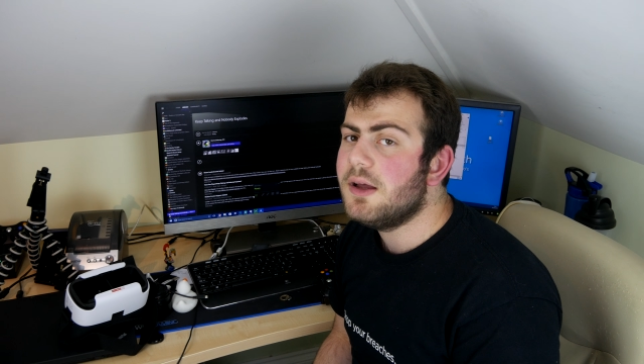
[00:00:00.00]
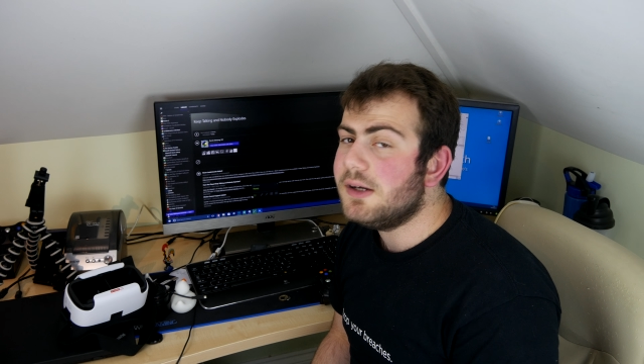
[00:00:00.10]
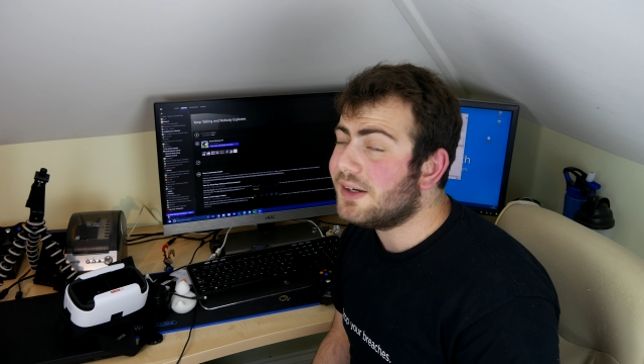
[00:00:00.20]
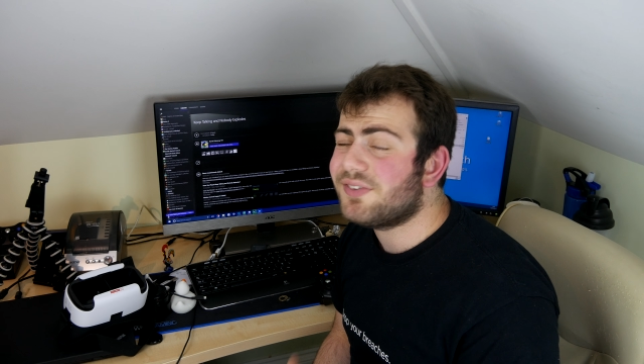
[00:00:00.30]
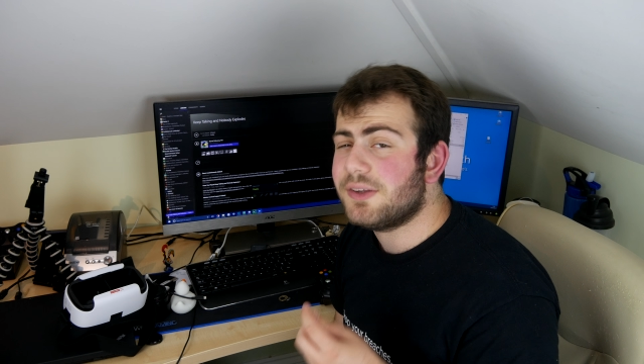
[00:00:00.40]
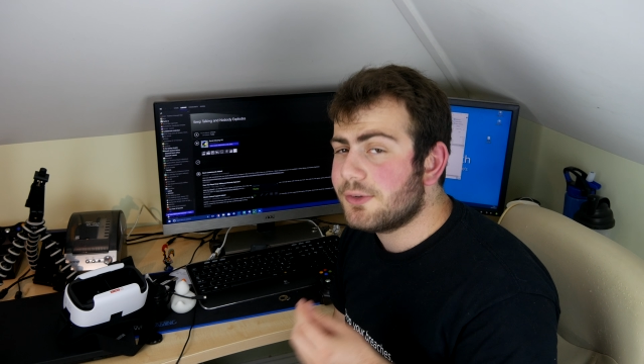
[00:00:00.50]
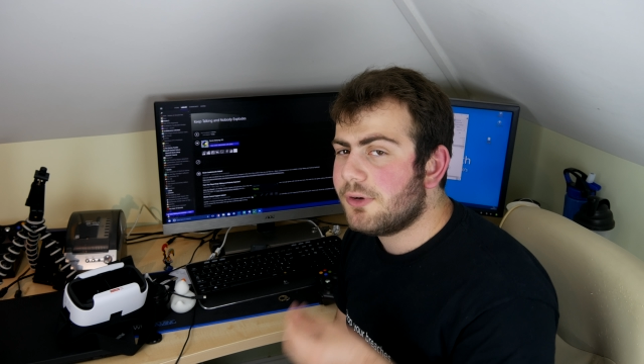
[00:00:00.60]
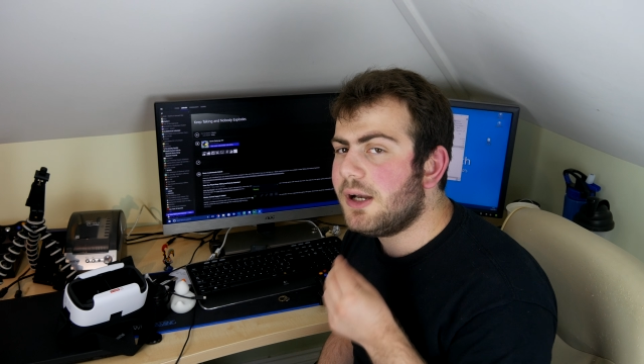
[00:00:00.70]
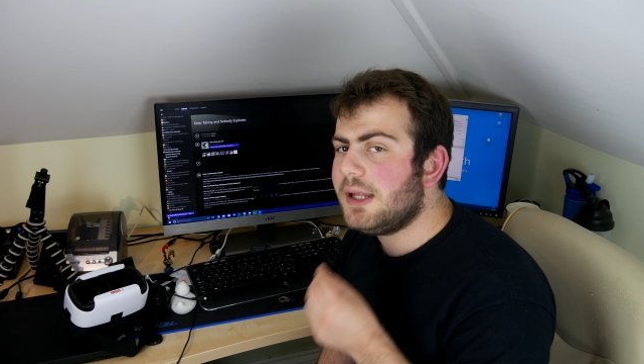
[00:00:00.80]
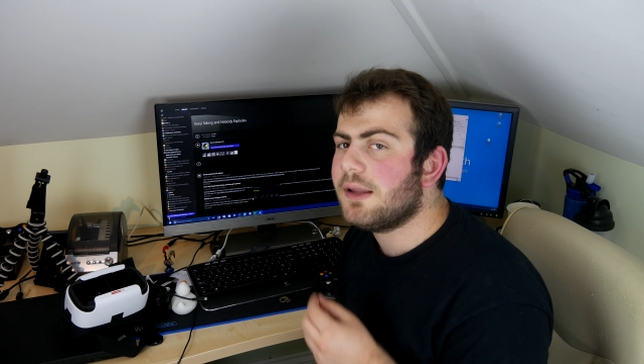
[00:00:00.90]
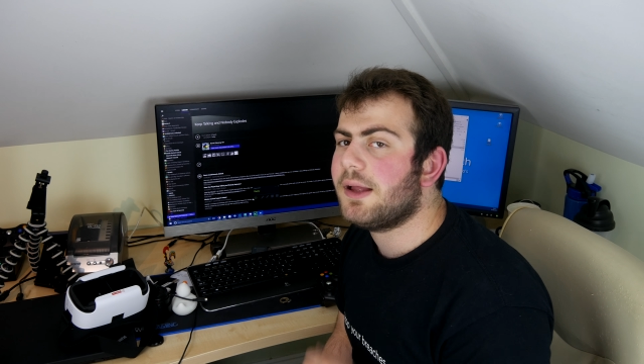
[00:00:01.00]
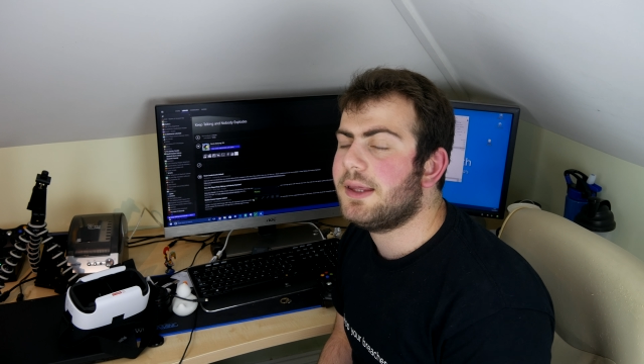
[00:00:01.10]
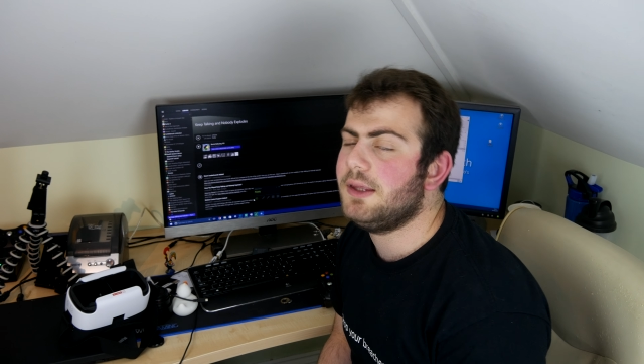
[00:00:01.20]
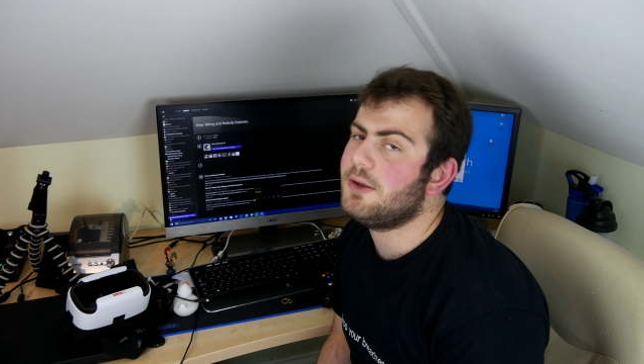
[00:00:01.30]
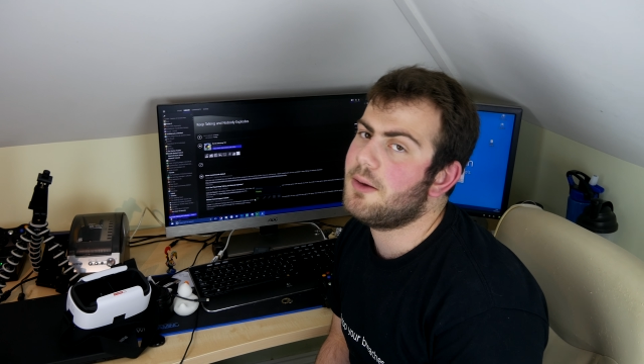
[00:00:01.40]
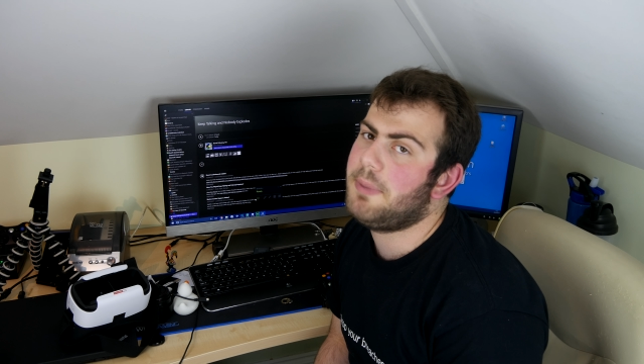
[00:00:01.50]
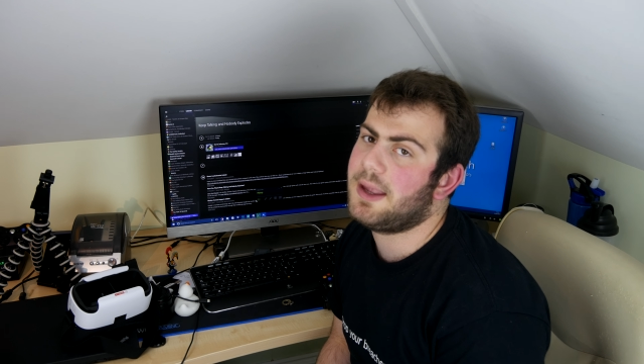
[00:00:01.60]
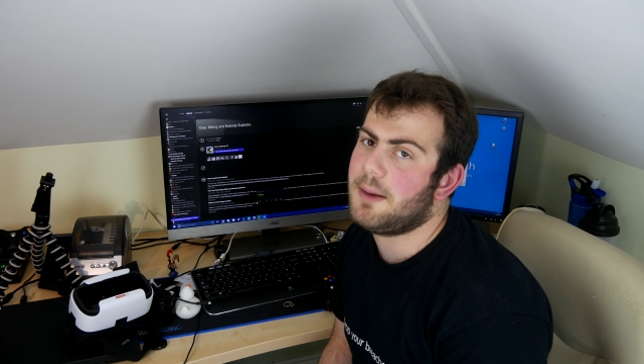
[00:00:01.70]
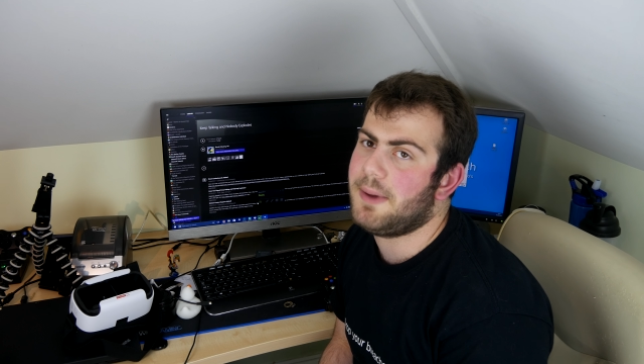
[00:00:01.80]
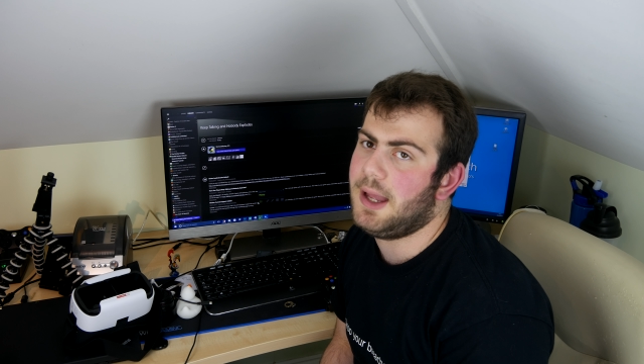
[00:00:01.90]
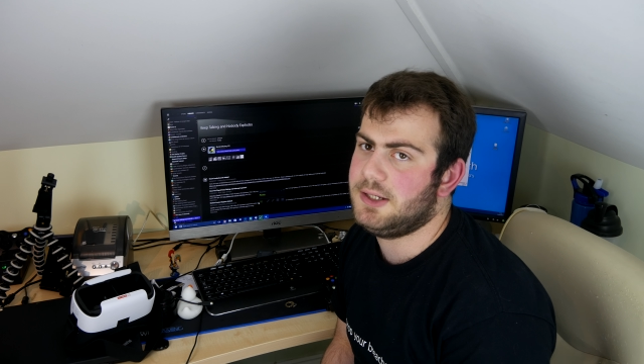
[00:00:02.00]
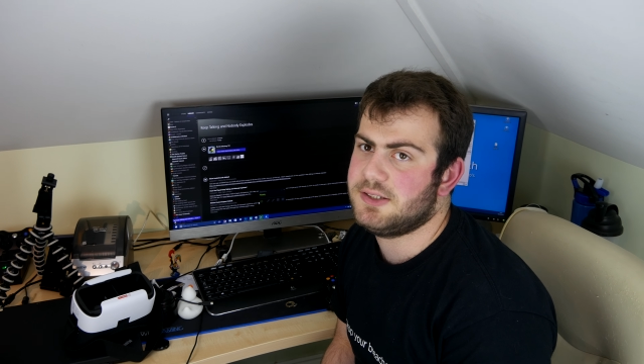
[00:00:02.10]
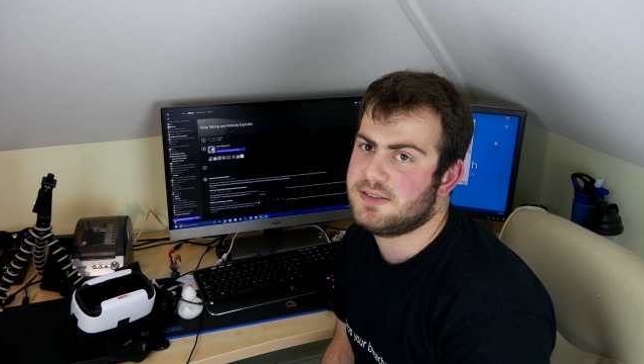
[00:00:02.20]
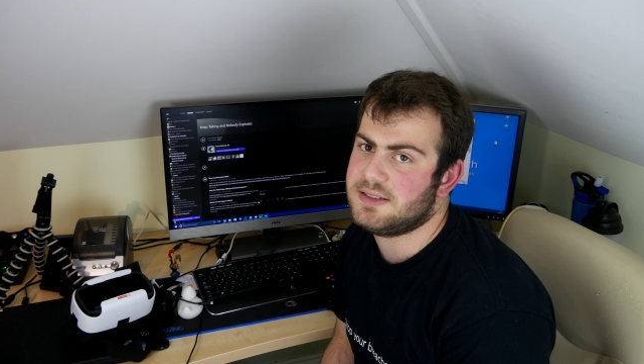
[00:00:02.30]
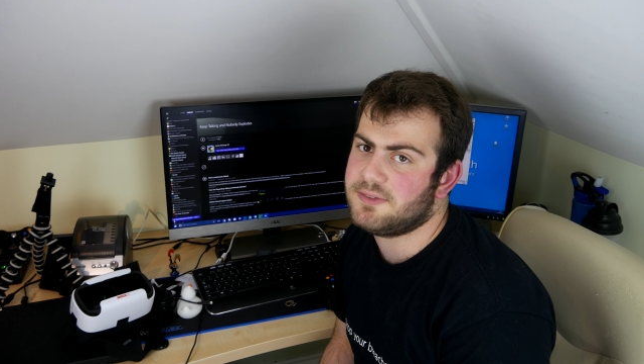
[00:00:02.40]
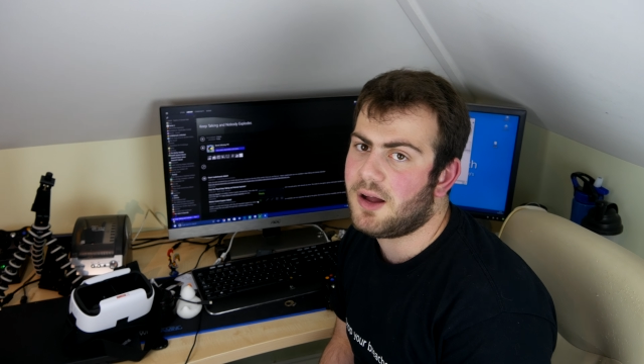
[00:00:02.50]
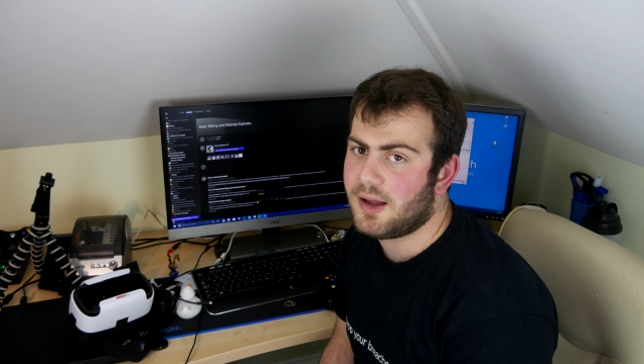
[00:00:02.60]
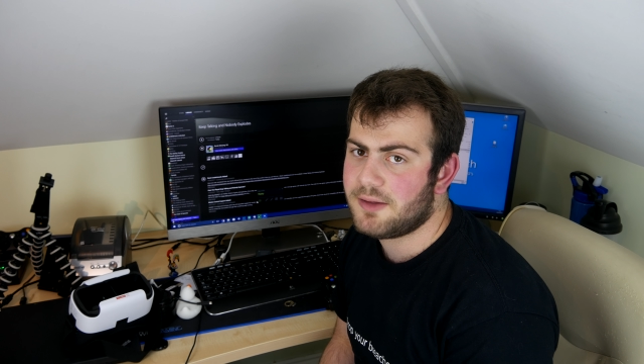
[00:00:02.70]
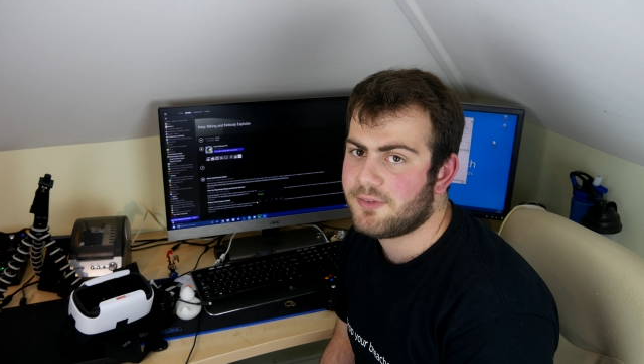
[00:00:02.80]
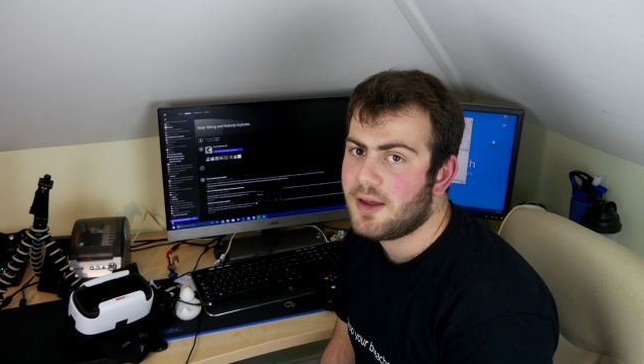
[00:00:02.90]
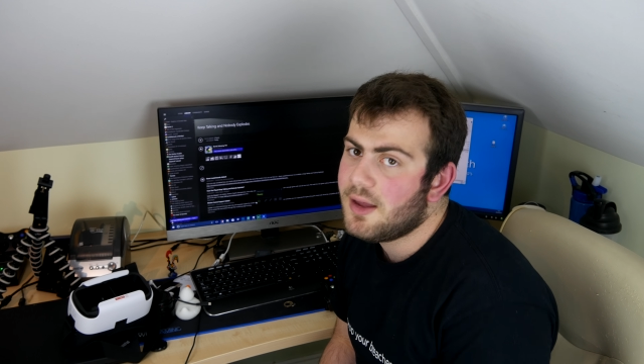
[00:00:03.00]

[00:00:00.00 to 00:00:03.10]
and if you really like it, you can pick up a HTC Vive,